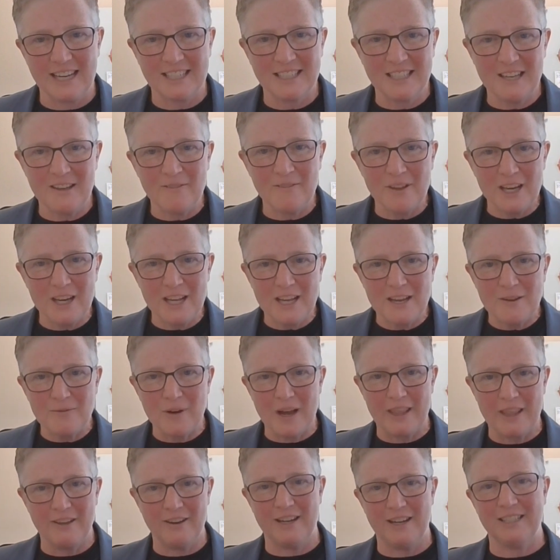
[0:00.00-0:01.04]
activity,
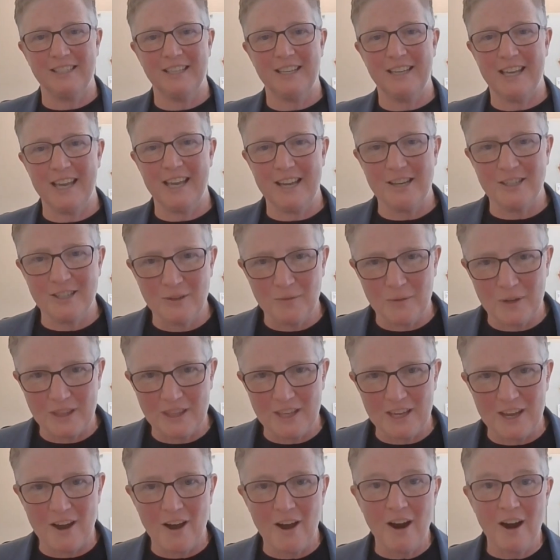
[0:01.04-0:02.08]
whether it's engaging
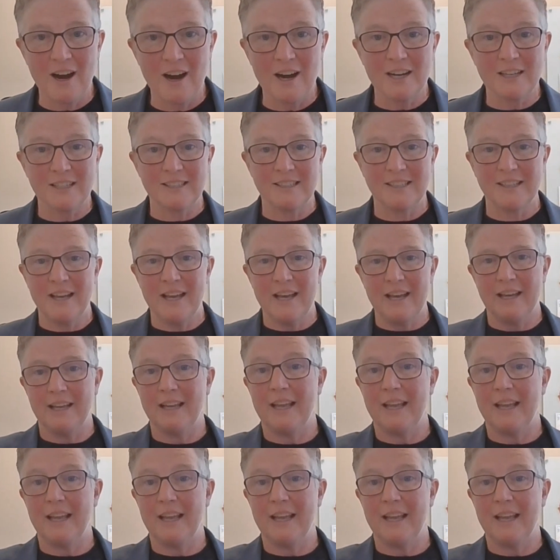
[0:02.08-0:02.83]
with the arts,